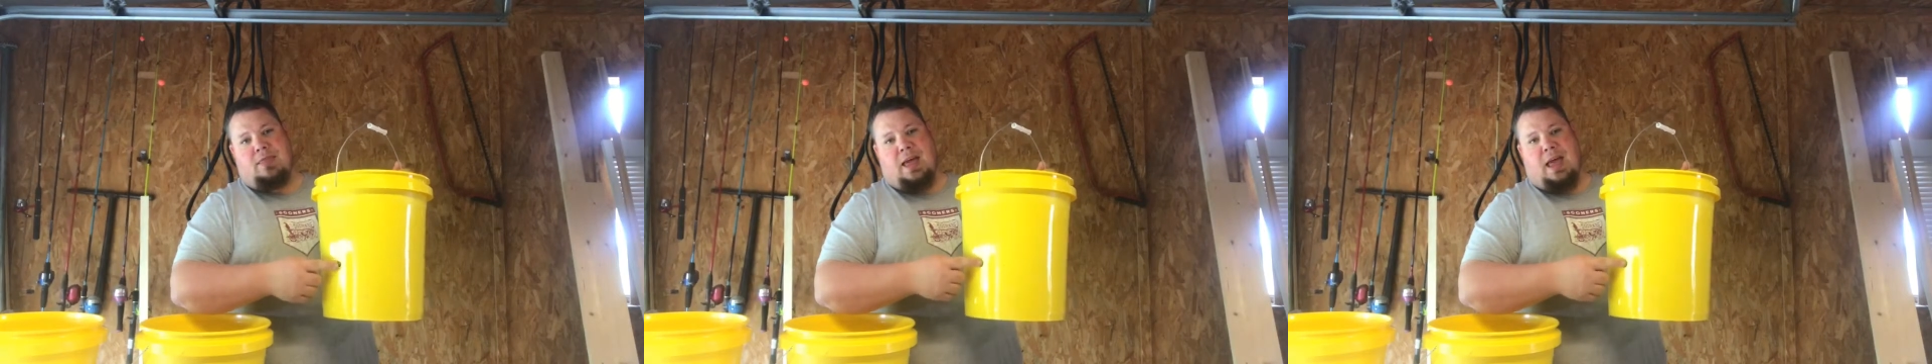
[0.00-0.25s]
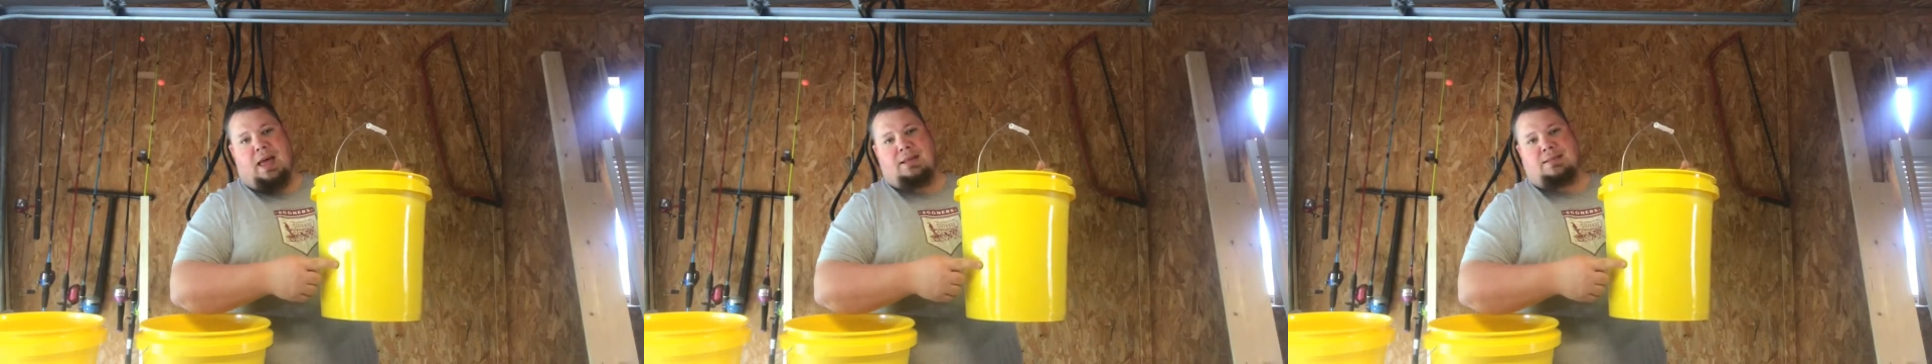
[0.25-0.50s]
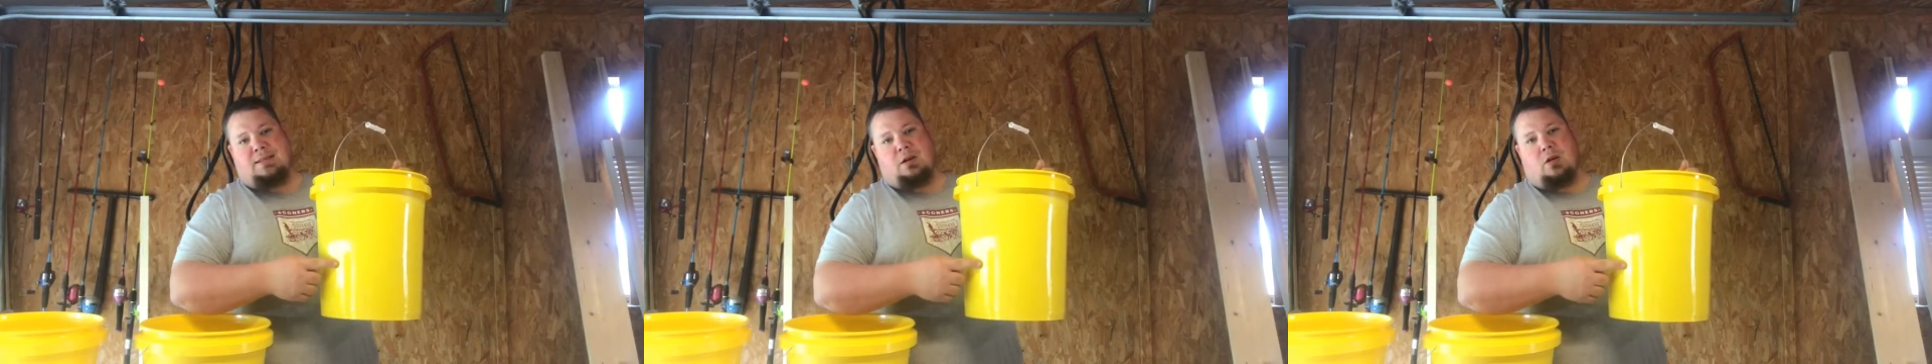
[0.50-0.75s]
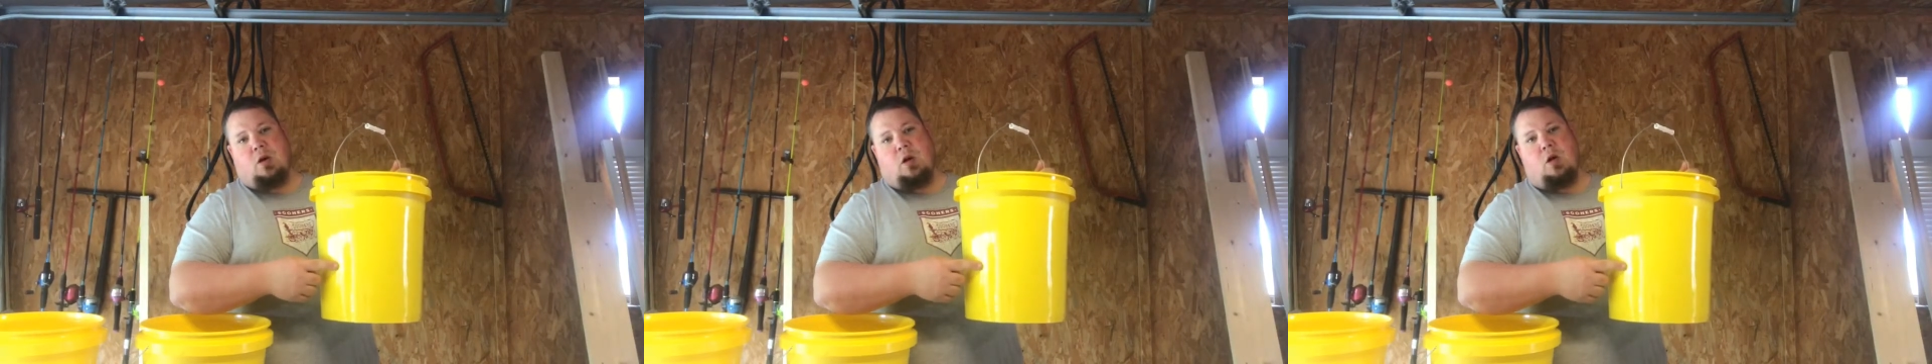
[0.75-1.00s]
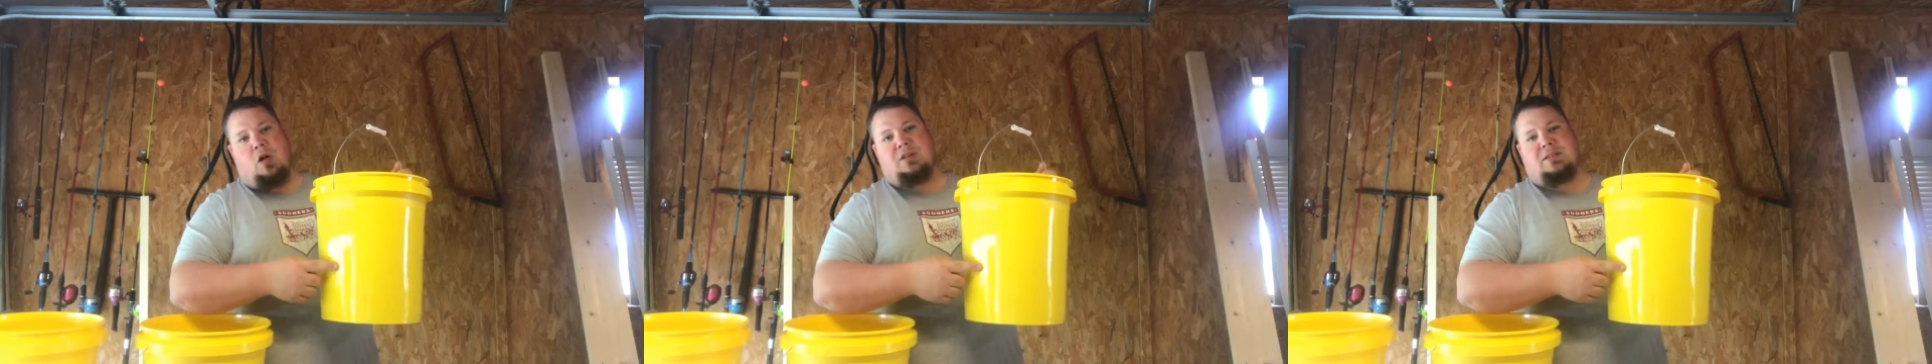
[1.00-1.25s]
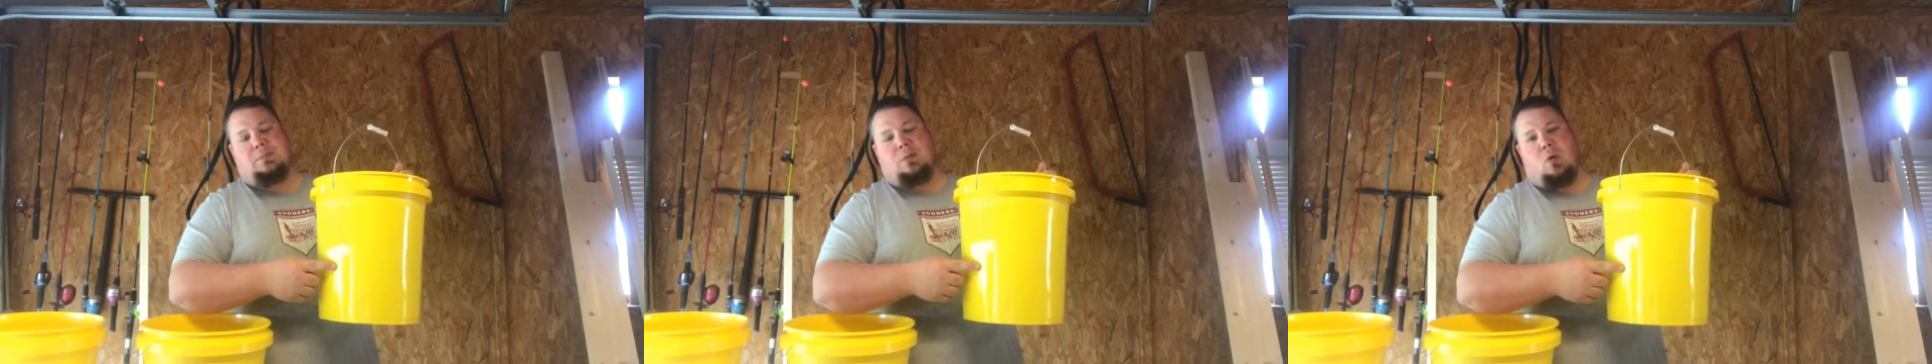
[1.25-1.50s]
that center hole
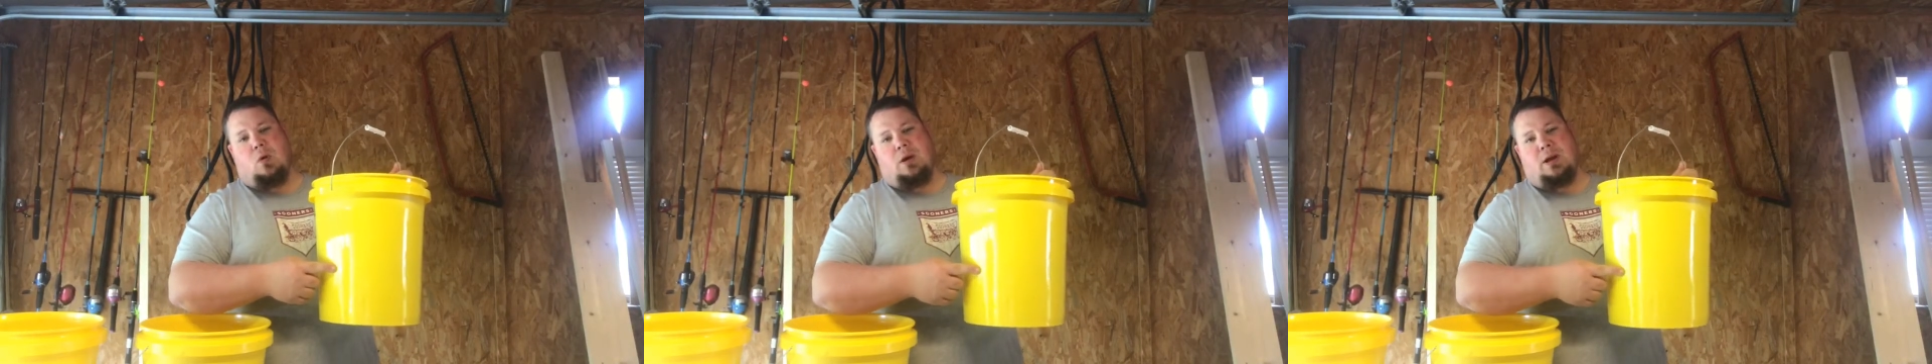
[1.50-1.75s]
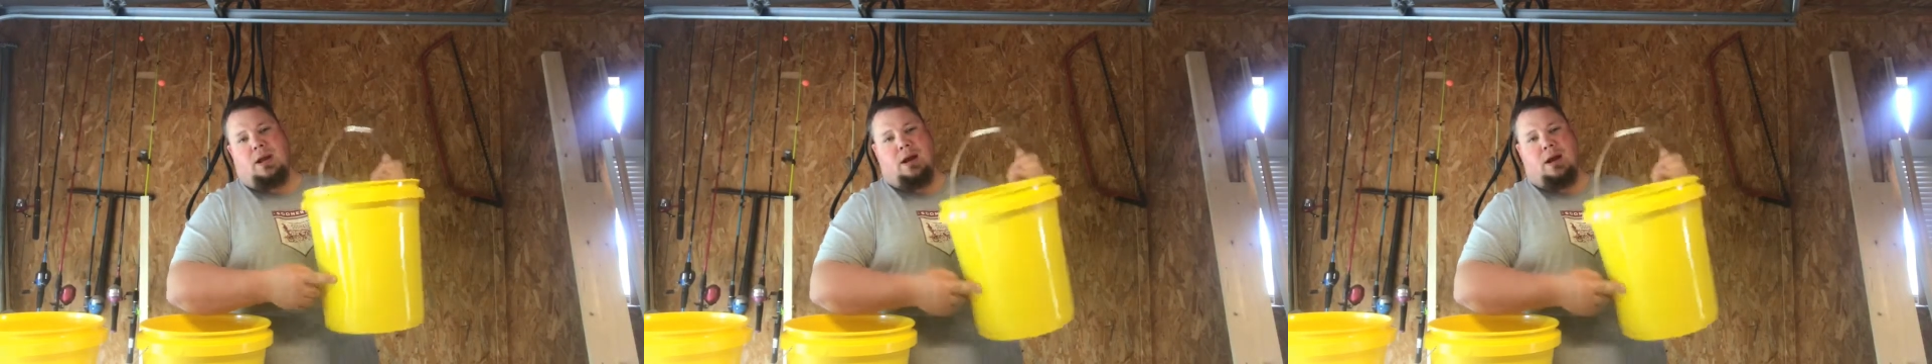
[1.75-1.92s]
is supported,